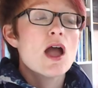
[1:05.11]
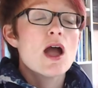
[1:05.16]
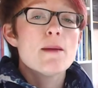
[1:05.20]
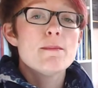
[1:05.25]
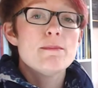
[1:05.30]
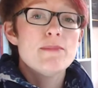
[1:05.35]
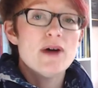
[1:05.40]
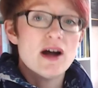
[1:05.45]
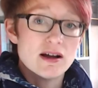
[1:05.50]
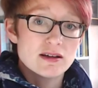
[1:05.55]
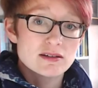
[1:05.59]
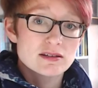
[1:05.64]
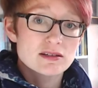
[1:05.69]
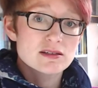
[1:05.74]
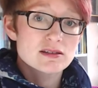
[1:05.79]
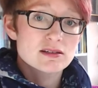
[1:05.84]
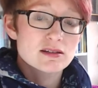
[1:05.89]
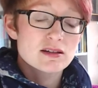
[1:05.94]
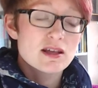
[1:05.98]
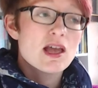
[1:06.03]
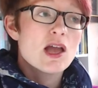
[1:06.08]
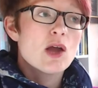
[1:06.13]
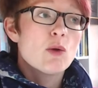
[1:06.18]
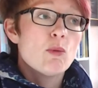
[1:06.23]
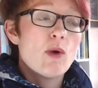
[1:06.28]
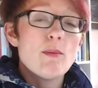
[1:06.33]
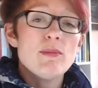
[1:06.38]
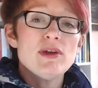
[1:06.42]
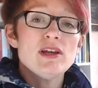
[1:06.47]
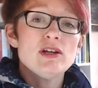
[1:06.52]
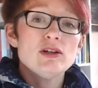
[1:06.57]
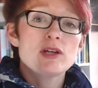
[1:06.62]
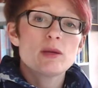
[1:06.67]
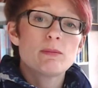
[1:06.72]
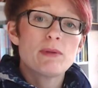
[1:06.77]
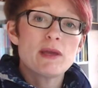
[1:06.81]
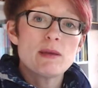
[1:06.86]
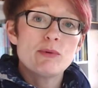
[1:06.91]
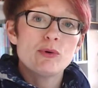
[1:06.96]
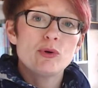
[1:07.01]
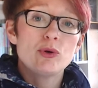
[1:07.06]
But when we look at
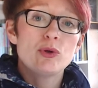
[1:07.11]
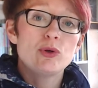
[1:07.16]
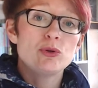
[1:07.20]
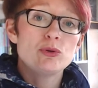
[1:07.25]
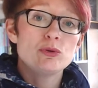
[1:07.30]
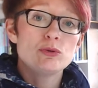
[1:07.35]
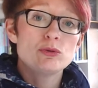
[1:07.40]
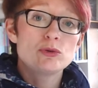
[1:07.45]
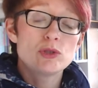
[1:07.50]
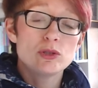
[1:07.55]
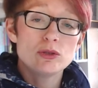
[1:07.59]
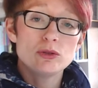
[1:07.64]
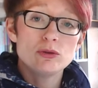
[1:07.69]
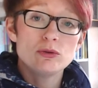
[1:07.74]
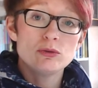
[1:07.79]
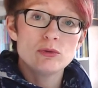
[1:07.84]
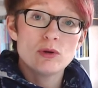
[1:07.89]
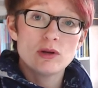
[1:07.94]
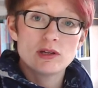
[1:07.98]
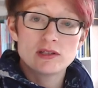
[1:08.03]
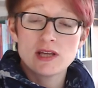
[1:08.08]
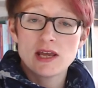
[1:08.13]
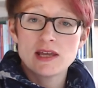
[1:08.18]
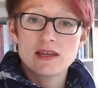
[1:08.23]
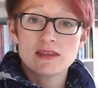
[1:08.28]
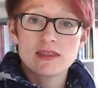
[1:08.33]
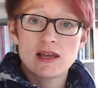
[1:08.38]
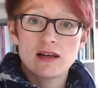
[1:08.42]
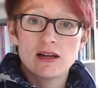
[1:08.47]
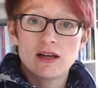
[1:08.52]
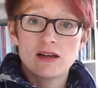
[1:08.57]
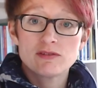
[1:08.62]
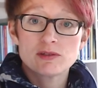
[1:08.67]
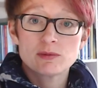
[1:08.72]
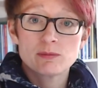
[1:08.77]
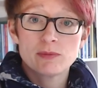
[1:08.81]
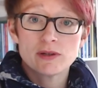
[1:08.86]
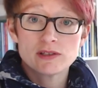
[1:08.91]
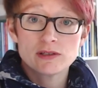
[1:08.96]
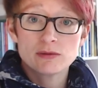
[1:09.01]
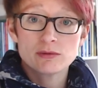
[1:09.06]
people who do take their lives
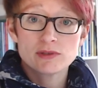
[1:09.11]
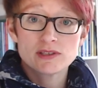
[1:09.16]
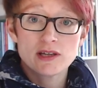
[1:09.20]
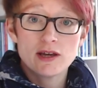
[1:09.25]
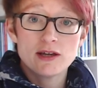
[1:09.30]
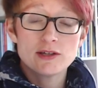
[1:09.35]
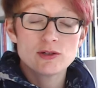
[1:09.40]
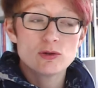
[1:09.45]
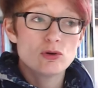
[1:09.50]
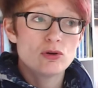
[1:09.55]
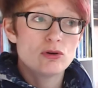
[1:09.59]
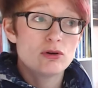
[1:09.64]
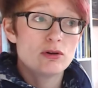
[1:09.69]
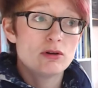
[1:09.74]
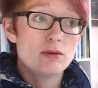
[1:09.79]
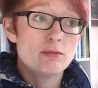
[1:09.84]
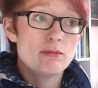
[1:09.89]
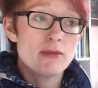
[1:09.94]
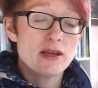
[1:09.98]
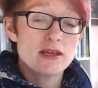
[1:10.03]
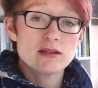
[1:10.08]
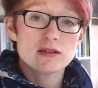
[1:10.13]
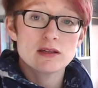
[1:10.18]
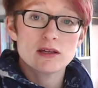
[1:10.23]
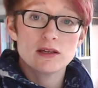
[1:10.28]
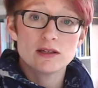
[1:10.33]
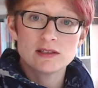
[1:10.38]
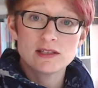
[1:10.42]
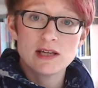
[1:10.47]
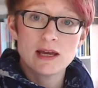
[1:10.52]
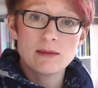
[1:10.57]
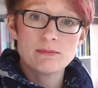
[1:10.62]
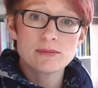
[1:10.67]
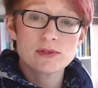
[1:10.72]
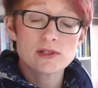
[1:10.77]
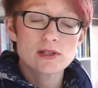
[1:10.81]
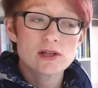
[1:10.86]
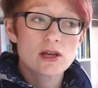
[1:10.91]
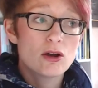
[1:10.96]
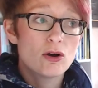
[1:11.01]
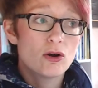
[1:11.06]
by suicide or make an
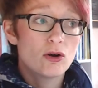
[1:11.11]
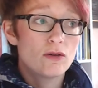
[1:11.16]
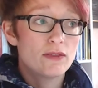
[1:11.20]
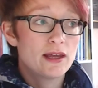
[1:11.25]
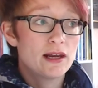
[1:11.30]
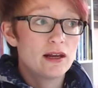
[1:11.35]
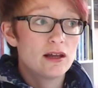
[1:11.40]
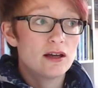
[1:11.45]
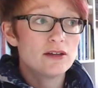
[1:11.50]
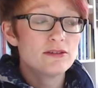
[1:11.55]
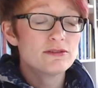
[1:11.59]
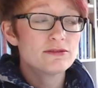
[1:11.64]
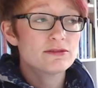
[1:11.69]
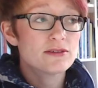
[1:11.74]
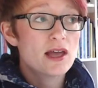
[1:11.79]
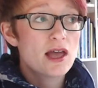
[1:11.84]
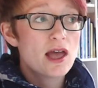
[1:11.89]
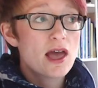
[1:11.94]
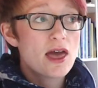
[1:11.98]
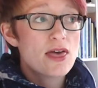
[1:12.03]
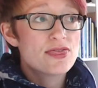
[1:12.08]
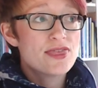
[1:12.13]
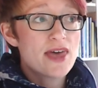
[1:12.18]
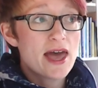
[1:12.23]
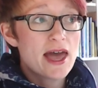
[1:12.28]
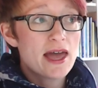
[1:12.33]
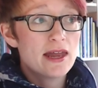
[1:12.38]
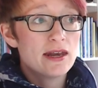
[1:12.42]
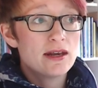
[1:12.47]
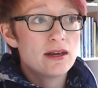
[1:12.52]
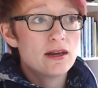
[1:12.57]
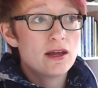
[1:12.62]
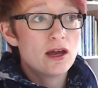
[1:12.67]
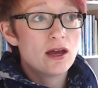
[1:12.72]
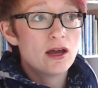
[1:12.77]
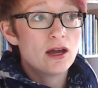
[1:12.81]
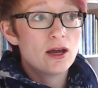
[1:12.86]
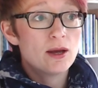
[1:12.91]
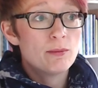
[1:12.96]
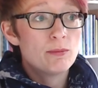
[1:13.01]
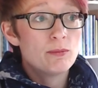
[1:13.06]
attempt on their life, then
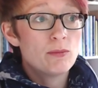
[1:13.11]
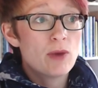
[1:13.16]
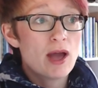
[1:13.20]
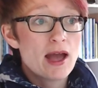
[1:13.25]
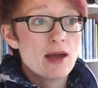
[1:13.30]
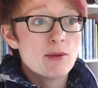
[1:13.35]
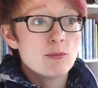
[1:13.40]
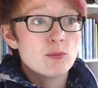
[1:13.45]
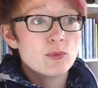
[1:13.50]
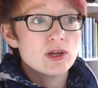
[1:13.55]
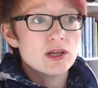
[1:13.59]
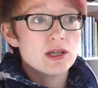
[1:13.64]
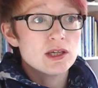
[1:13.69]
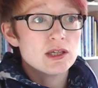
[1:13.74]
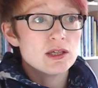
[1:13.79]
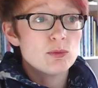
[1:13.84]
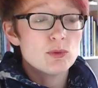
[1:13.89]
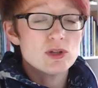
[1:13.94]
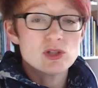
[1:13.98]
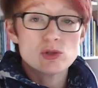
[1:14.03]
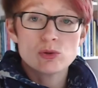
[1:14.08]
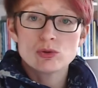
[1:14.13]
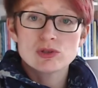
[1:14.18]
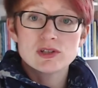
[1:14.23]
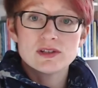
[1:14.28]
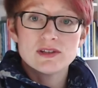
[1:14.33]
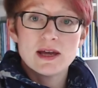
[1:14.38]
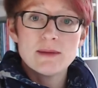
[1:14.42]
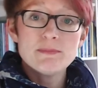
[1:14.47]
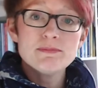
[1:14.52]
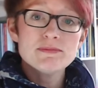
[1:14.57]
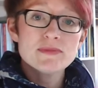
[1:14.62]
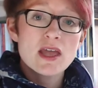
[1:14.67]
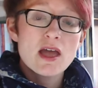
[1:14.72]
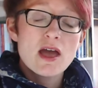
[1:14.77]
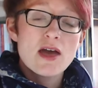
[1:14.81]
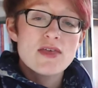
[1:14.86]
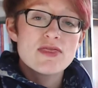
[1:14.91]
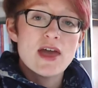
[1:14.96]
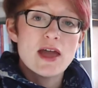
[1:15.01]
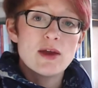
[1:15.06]
and we talk to them,
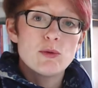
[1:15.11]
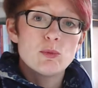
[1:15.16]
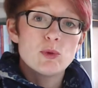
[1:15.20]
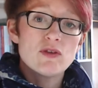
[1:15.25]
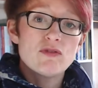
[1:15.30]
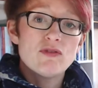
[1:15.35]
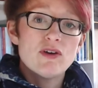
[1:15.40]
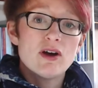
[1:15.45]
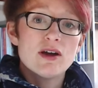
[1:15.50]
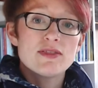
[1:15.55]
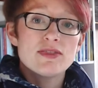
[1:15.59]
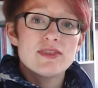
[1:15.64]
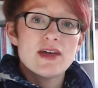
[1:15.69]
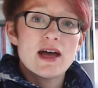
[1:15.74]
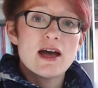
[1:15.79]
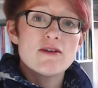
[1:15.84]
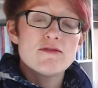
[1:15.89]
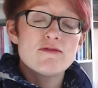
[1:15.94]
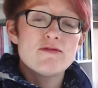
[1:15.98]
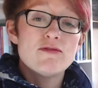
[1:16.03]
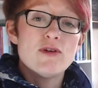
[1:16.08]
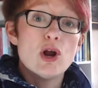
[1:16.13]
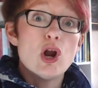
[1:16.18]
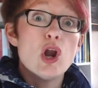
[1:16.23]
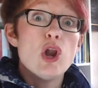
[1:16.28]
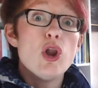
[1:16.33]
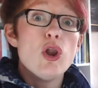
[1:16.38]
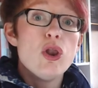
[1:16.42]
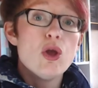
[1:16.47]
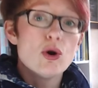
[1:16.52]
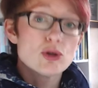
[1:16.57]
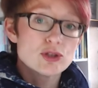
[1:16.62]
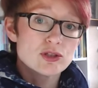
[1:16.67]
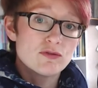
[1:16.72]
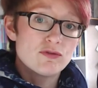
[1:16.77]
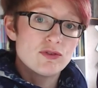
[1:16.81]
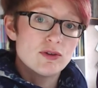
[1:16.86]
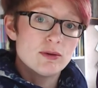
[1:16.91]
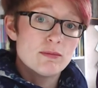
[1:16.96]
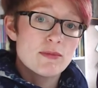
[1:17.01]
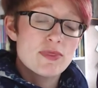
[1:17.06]
then we find that for a lot of
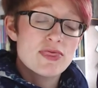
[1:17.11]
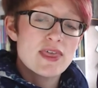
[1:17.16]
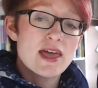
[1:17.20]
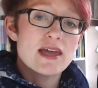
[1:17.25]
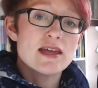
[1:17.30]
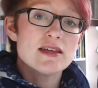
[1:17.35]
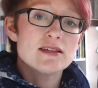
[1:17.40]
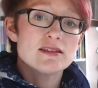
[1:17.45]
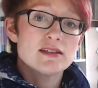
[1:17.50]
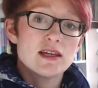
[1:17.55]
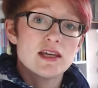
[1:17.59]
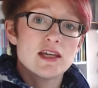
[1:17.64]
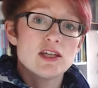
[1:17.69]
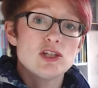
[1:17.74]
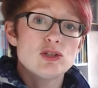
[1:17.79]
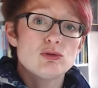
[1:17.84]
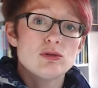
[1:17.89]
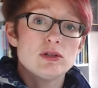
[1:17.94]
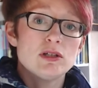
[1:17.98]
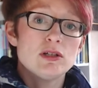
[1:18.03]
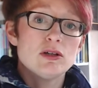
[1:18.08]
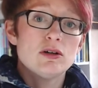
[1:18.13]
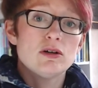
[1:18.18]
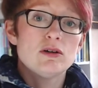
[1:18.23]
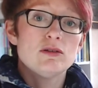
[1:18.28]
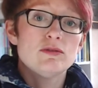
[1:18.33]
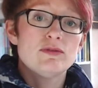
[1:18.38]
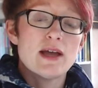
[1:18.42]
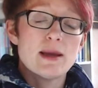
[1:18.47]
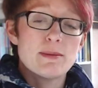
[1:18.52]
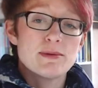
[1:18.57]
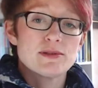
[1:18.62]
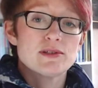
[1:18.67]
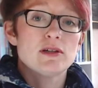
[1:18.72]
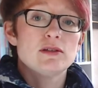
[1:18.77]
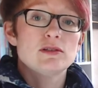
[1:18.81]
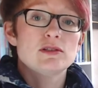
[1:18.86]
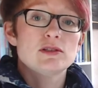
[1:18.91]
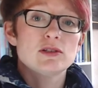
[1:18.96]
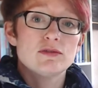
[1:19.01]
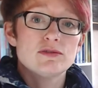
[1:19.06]
them there is a history of
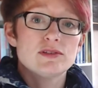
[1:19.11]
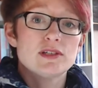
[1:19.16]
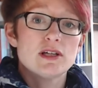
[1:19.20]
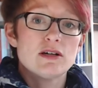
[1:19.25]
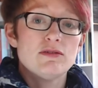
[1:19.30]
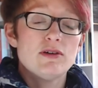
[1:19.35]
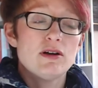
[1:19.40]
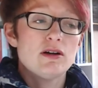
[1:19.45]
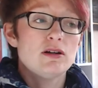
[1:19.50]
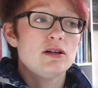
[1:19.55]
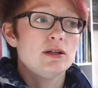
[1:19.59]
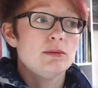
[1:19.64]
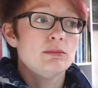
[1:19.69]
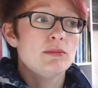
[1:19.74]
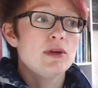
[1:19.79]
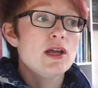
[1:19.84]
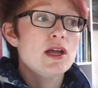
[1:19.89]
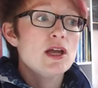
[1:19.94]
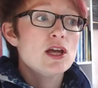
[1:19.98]
episodes of self-harm.